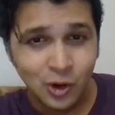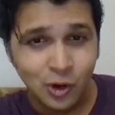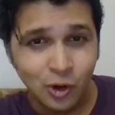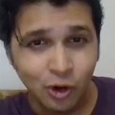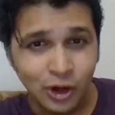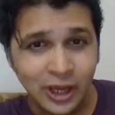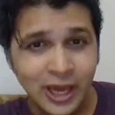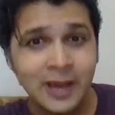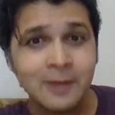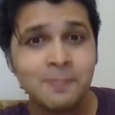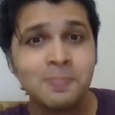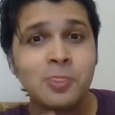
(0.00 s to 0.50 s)

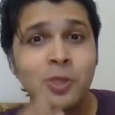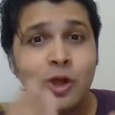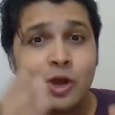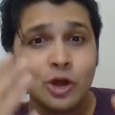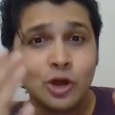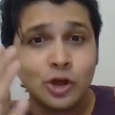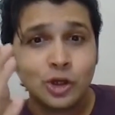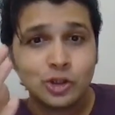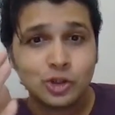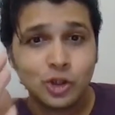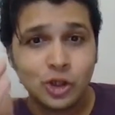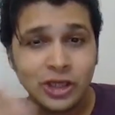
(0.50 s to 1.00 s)
Okay.
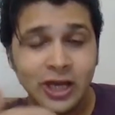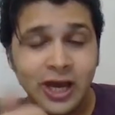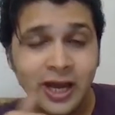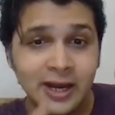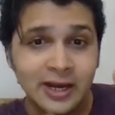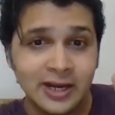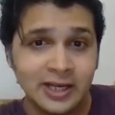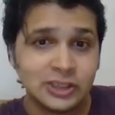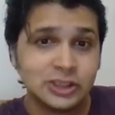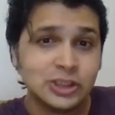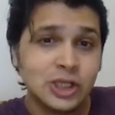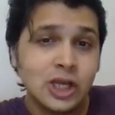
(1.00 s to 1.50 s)
So here
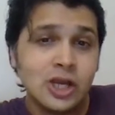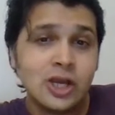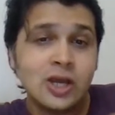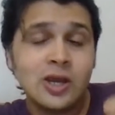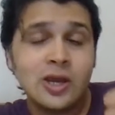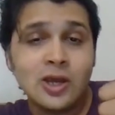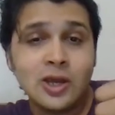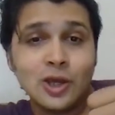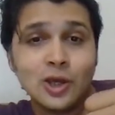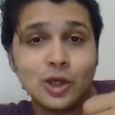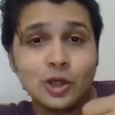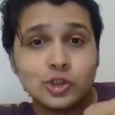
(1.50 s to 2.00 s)
it is.
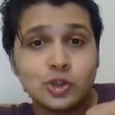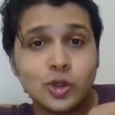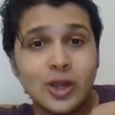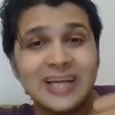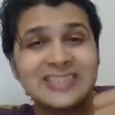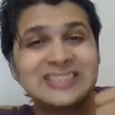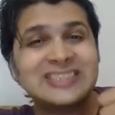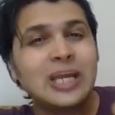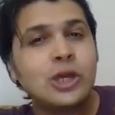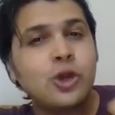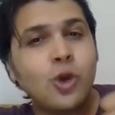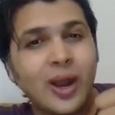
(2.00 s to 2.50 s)
So
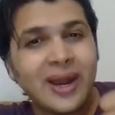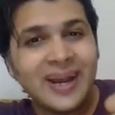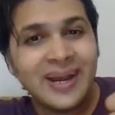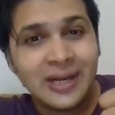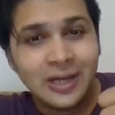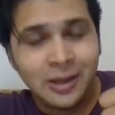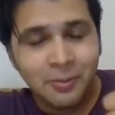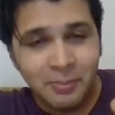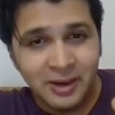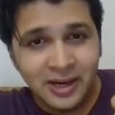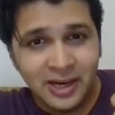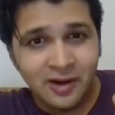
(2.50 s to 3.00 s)
let's say you are
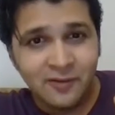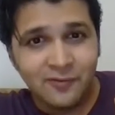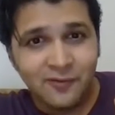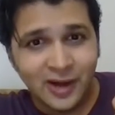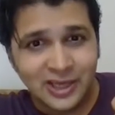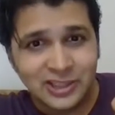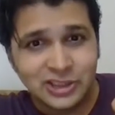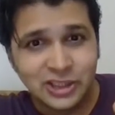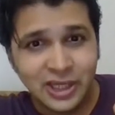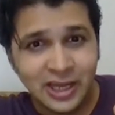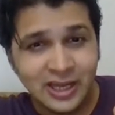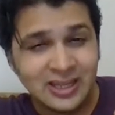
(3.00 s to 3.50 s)
intermittent
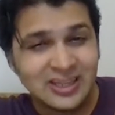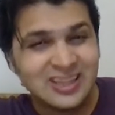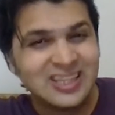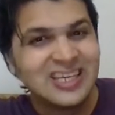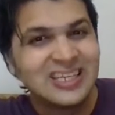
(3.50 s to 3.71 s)
fasting.